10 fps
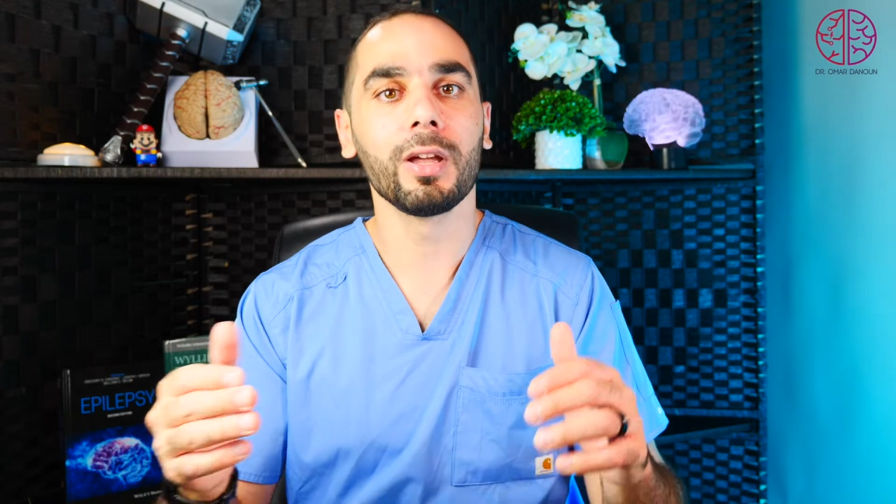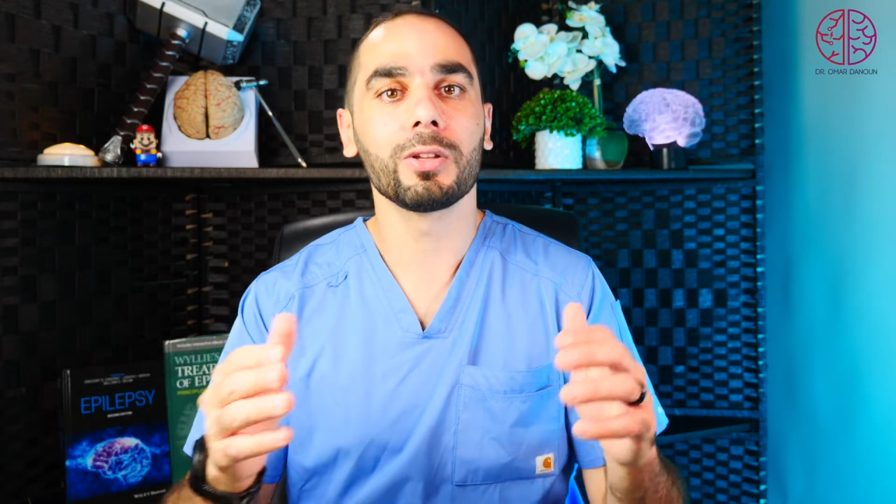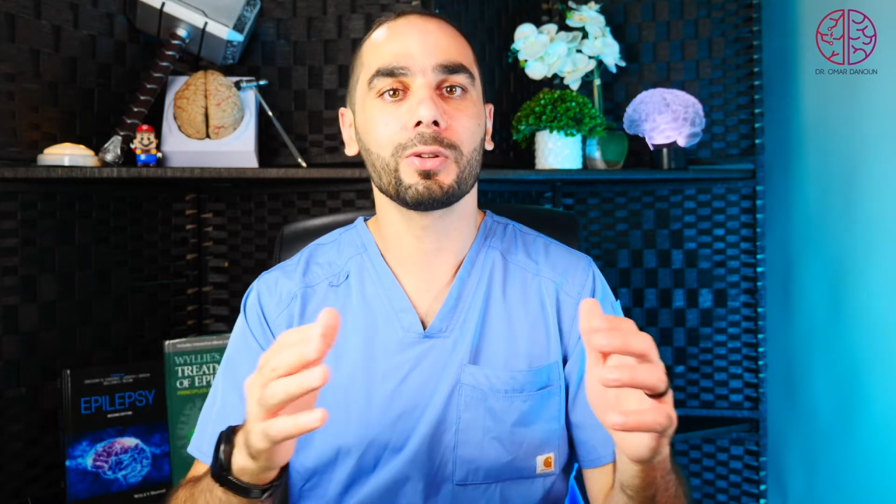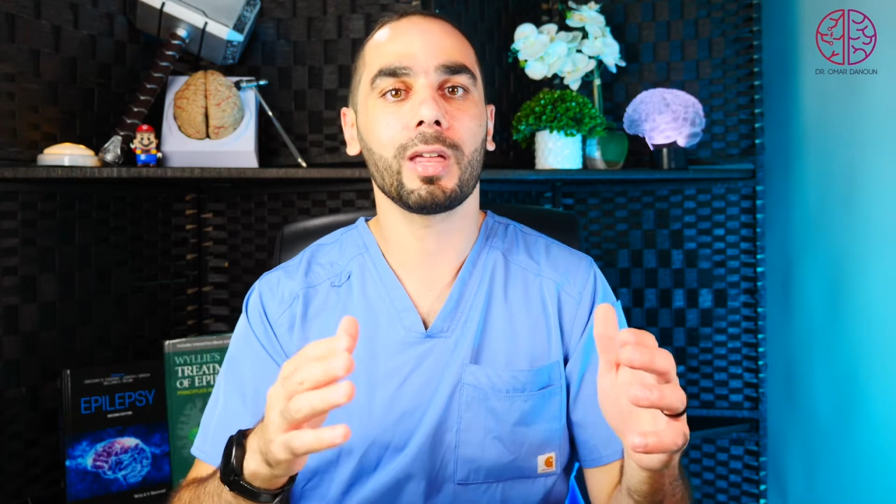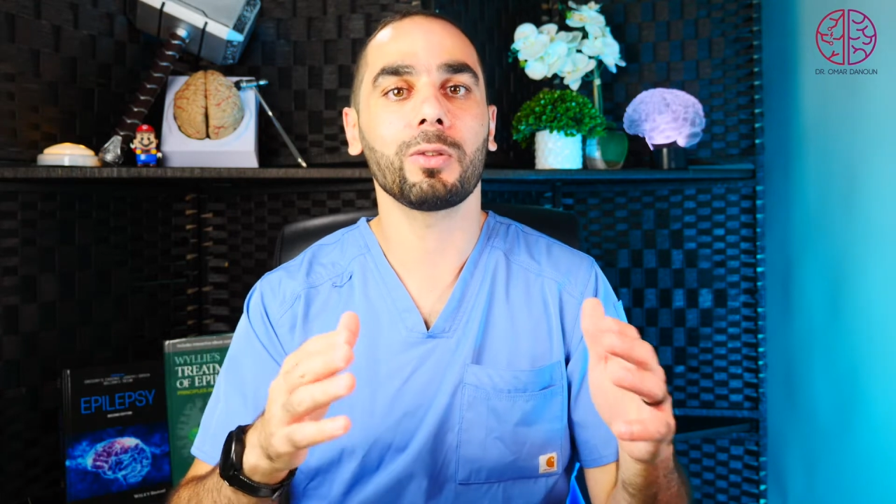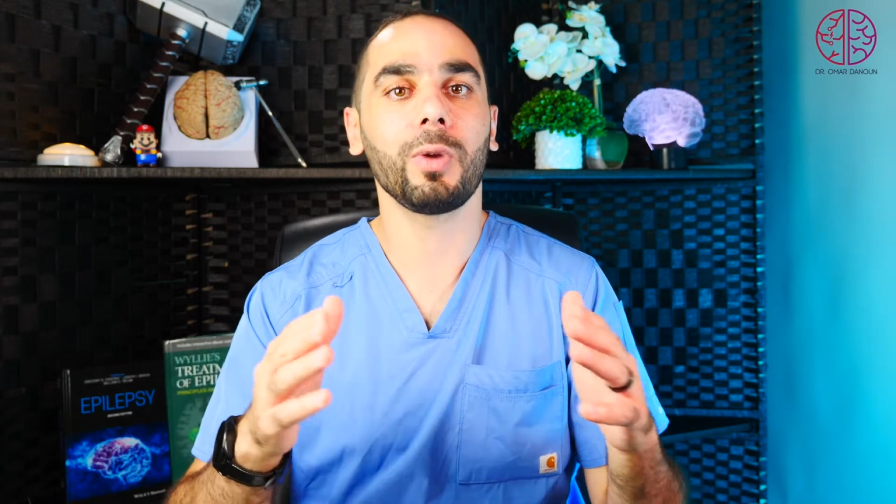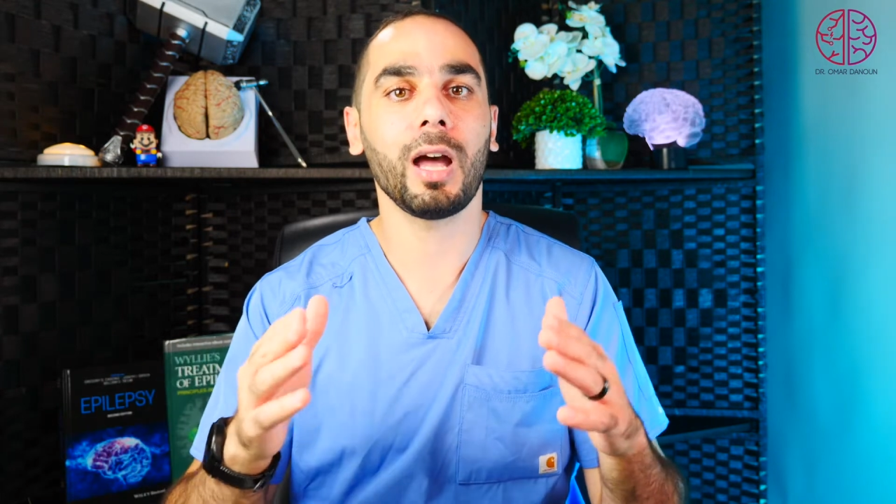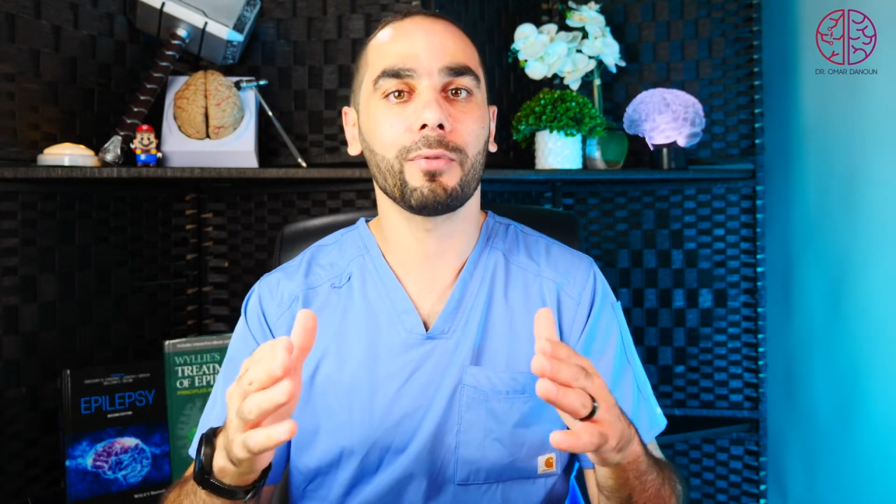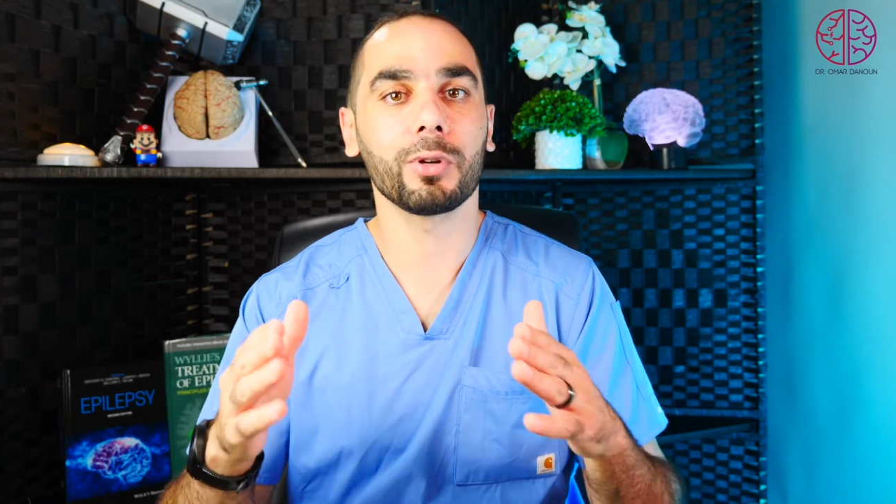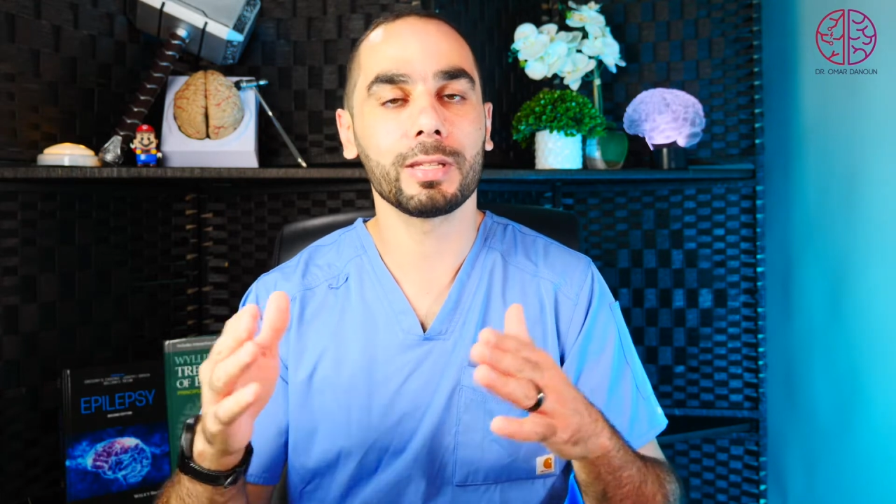so that we
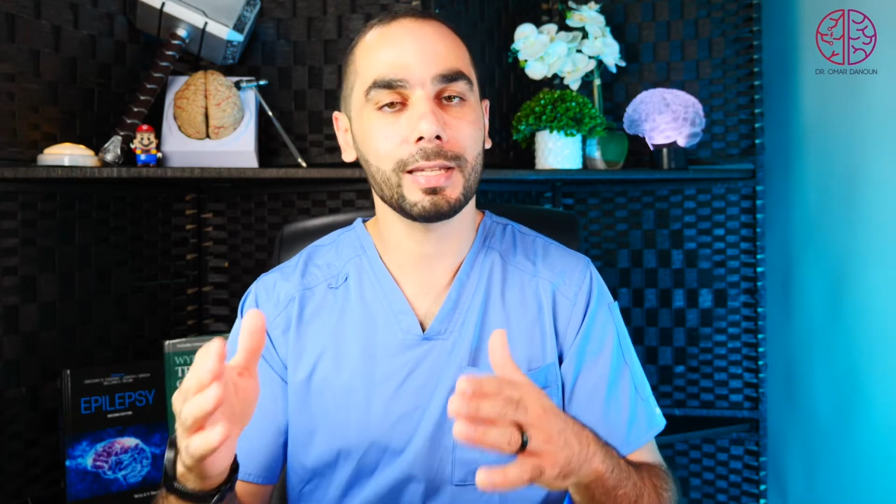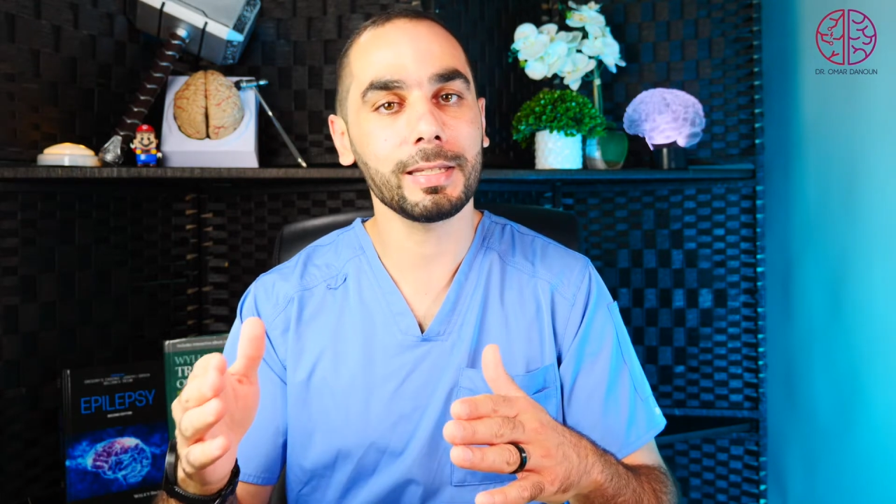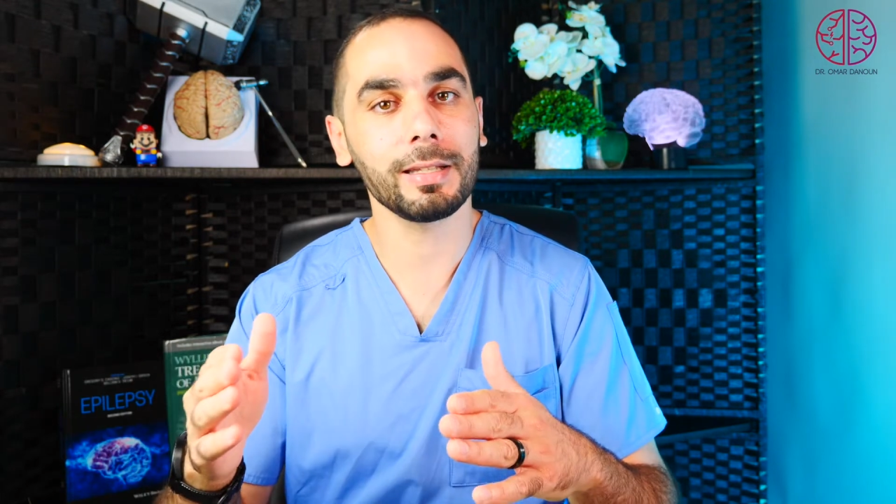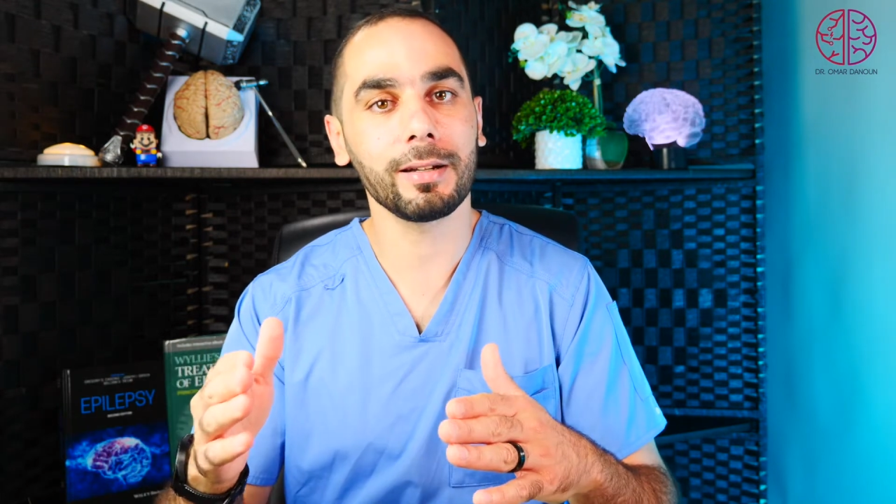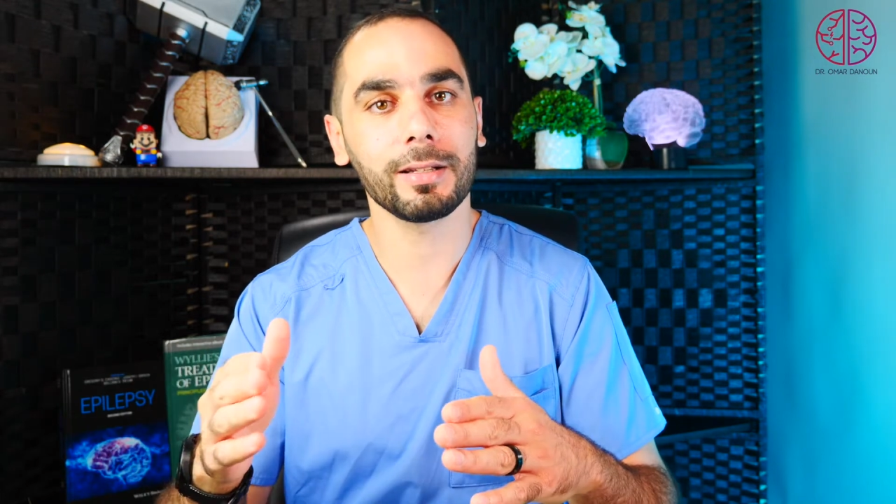have consistent